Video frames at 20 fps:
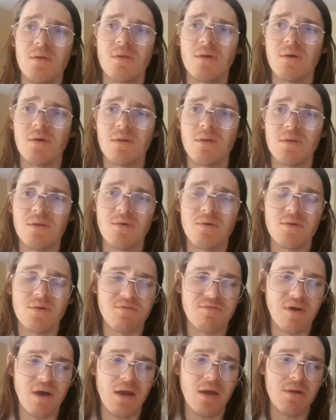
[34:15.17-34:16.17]
there, there was
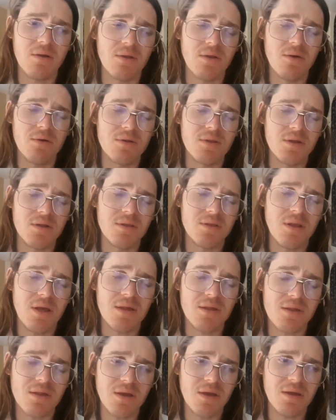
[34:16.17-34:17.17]
a fire in Oakland
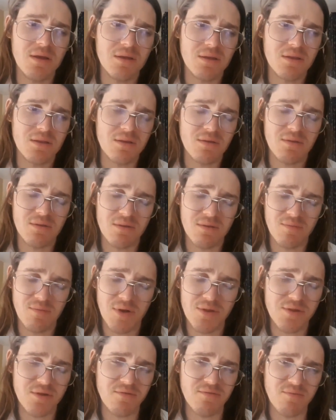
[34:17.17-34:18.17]
last night, and a
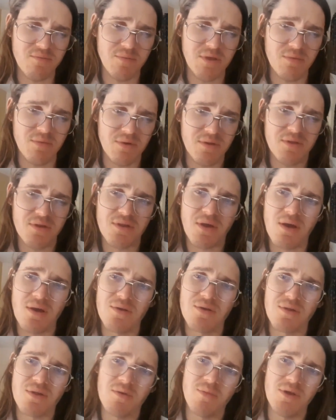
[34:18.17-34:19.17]
bunch of people in this
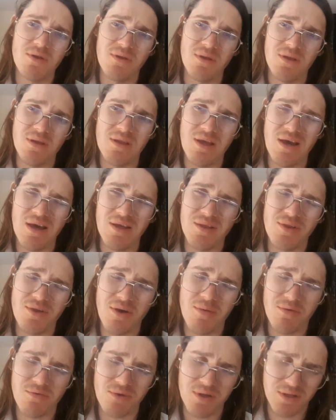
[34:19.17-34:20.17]
artist community died. So
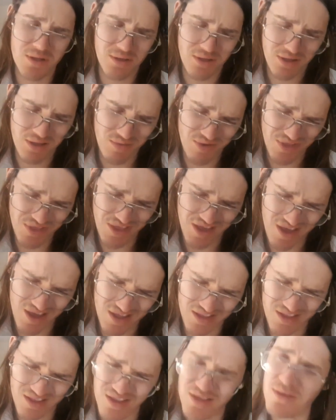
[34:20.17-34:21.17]
I've been reading a lot about
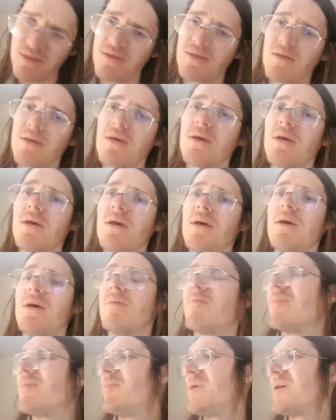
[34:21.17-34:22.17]
that, and it's
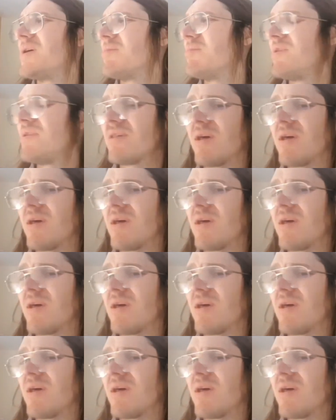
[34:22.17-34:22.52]
been making me